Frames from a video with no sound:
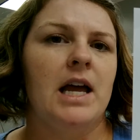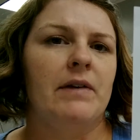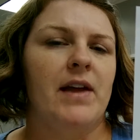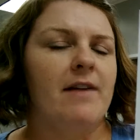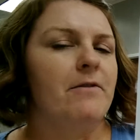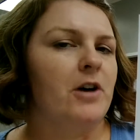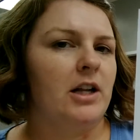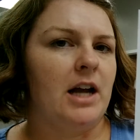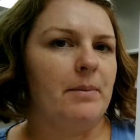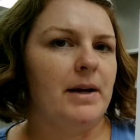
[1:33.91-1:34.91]
if they haven't
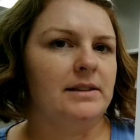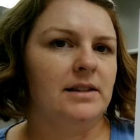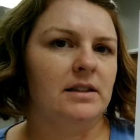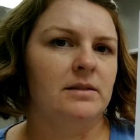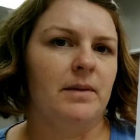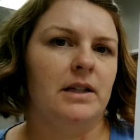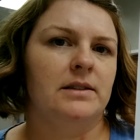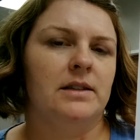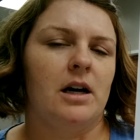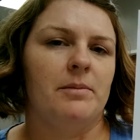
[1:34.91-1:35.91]
fallen out by 6
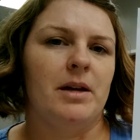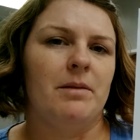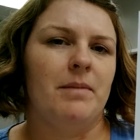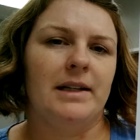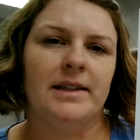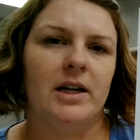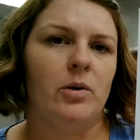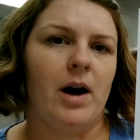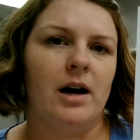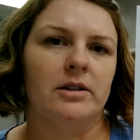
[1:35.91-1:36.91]
months, it may take a
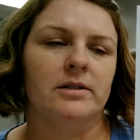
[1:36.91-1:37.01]
while.